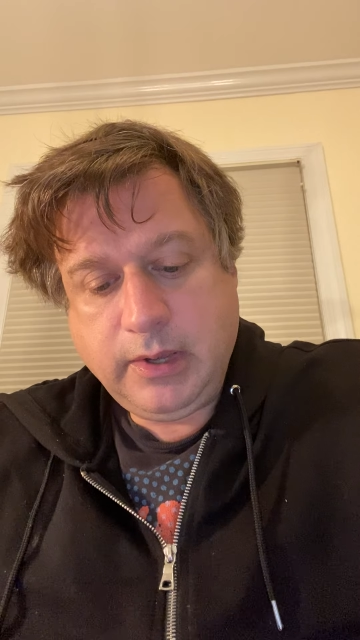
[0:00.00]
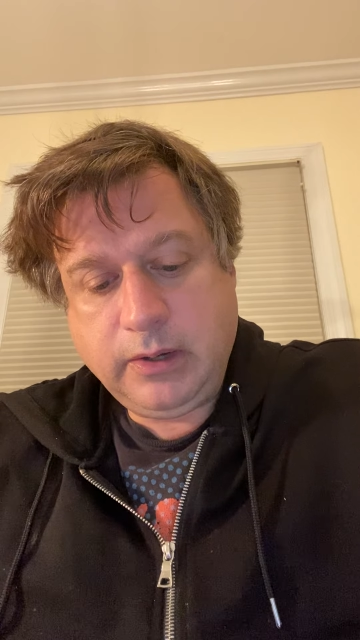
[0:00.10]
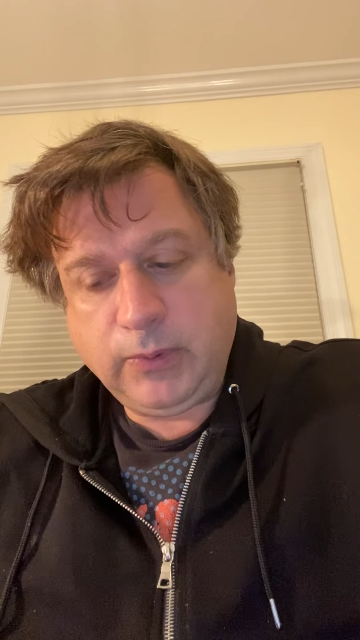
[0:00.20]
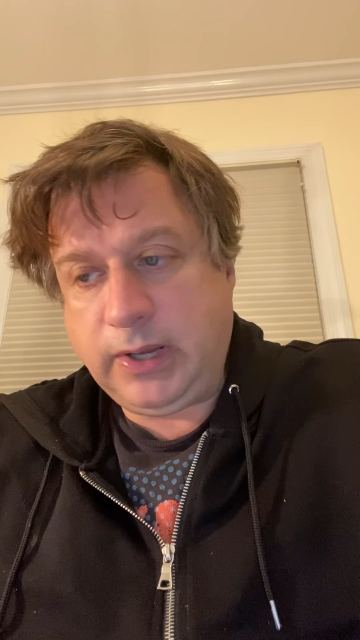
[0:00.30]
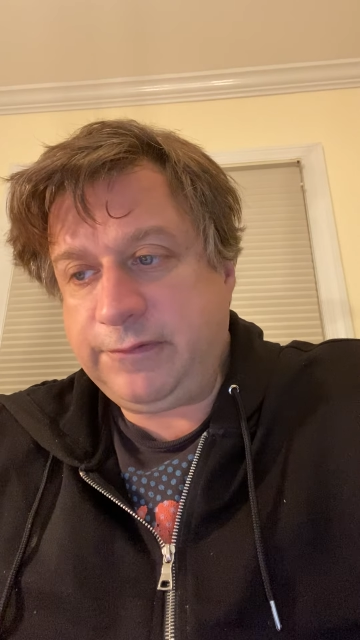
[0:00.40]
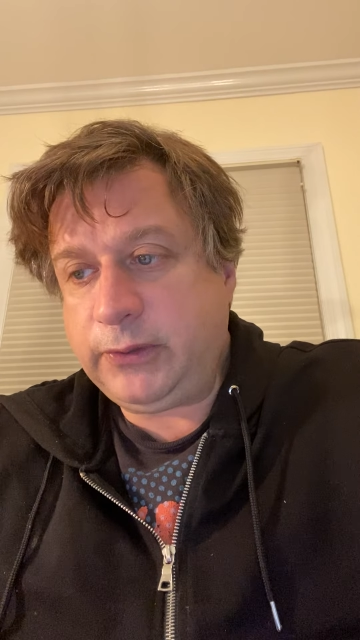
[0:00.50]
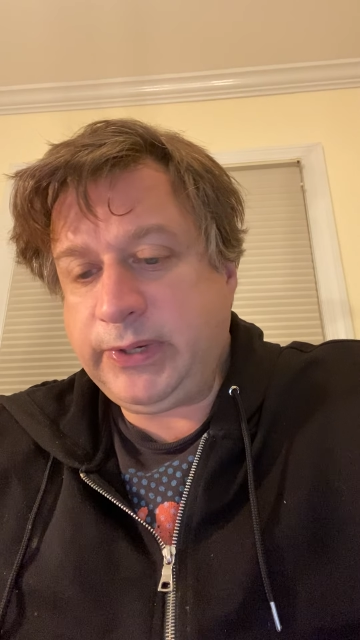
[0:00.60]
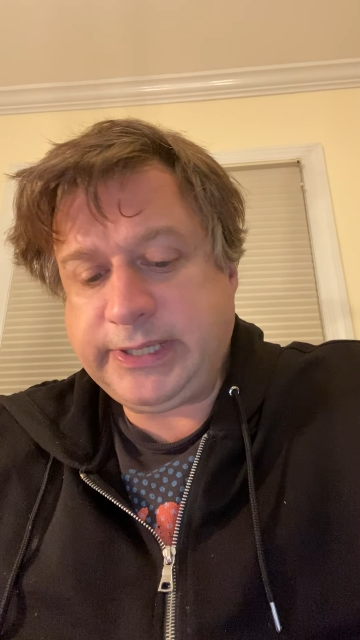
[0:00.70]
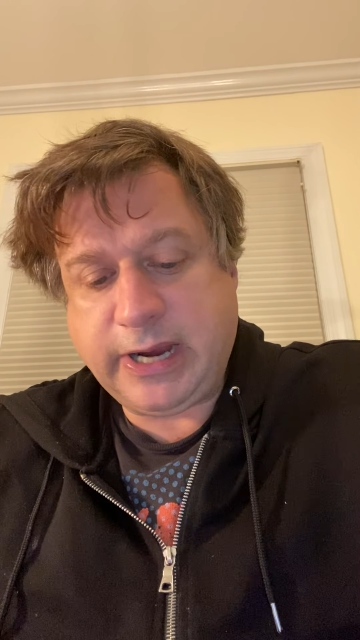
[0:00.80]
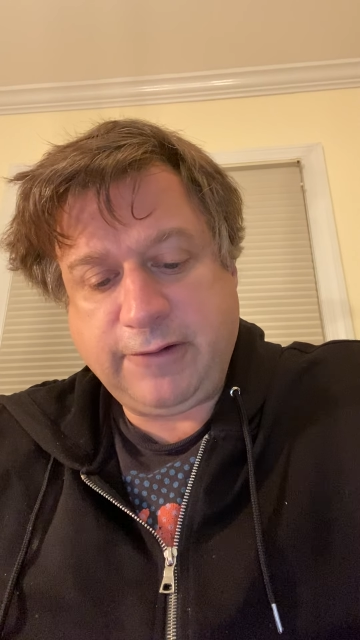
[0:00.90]
Well, if you
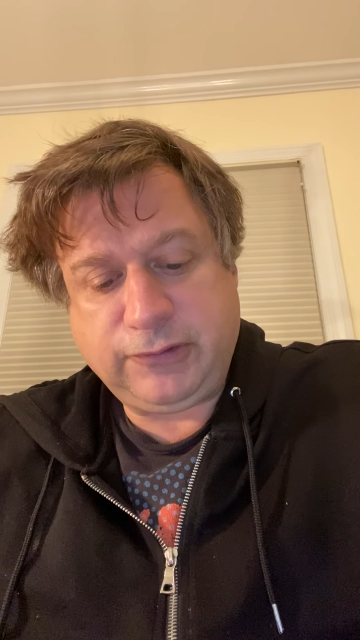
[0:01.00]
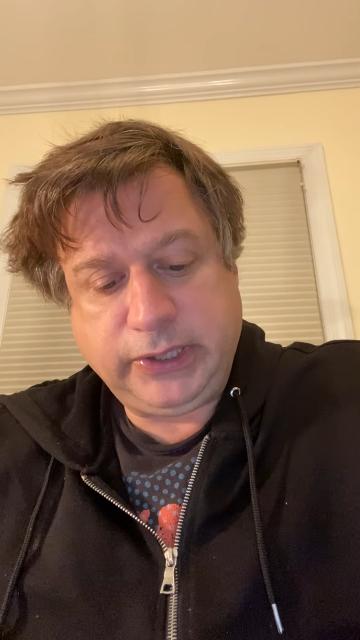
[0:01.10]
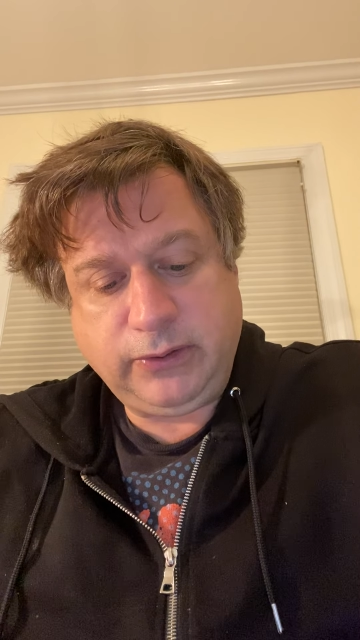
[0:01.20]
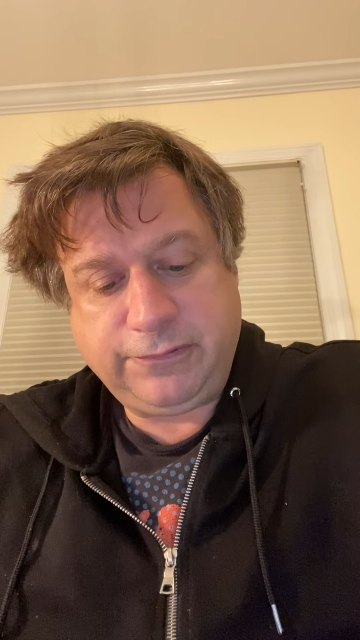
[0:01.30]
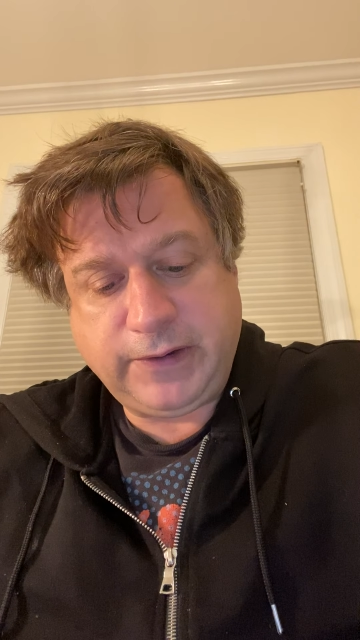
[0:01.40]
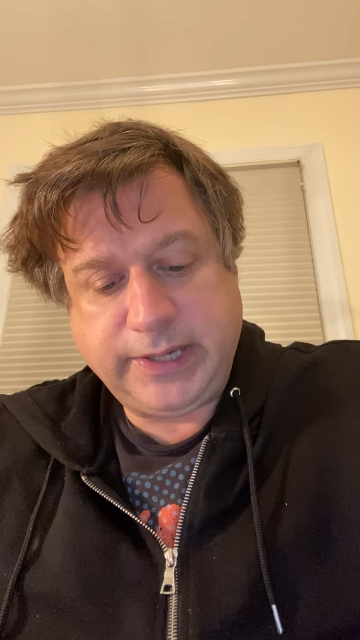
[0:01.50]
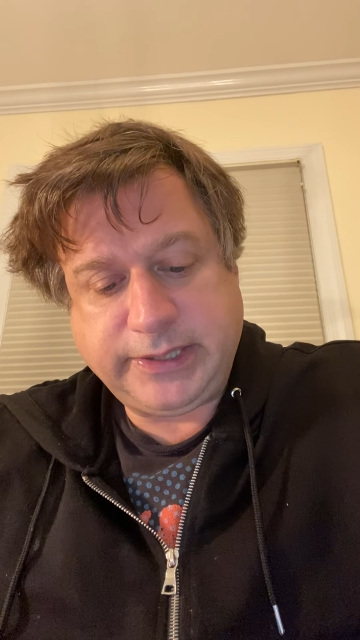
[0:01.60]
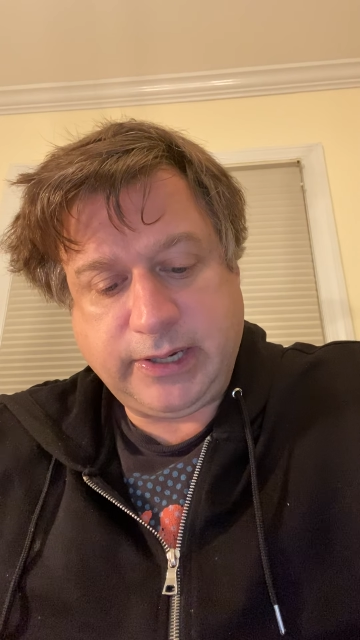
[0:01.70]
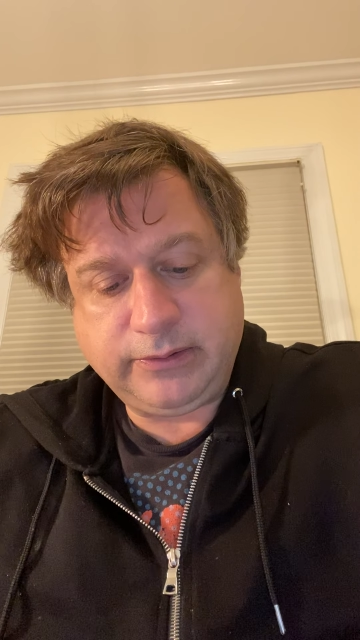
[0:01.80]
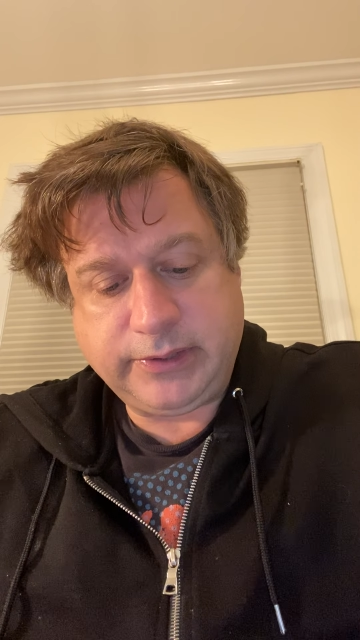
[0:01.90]
read carefully, you'll find
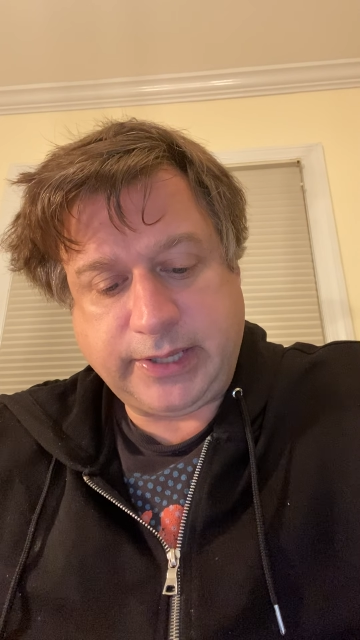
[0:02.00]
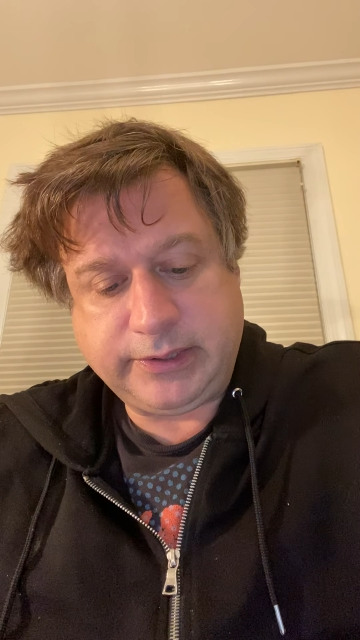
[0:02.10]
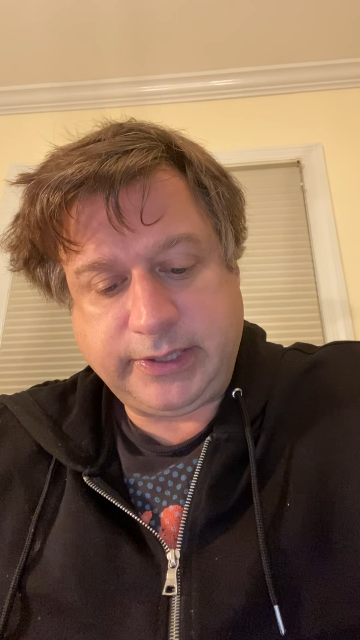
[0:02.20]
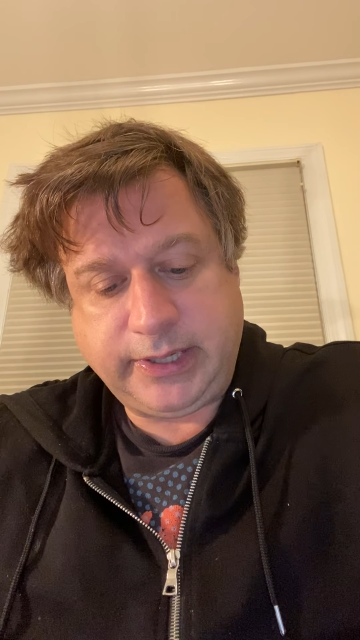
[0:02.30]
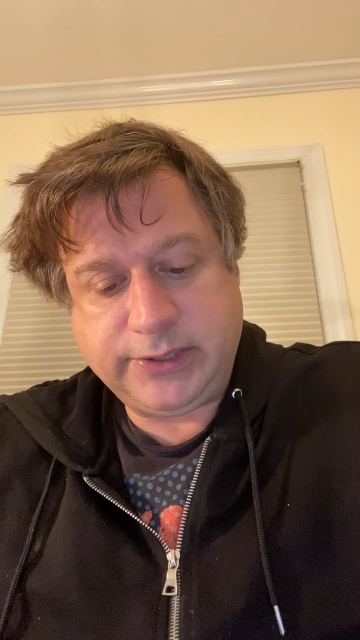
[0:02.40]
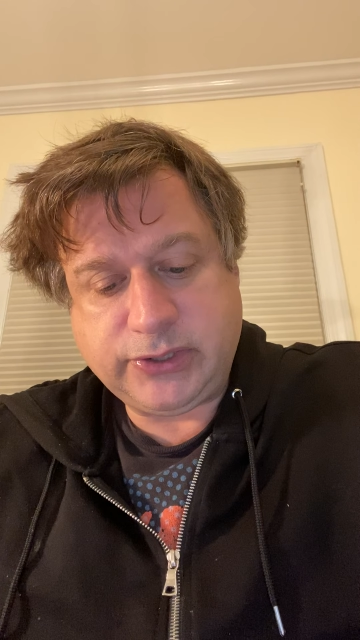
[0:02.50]
out that he's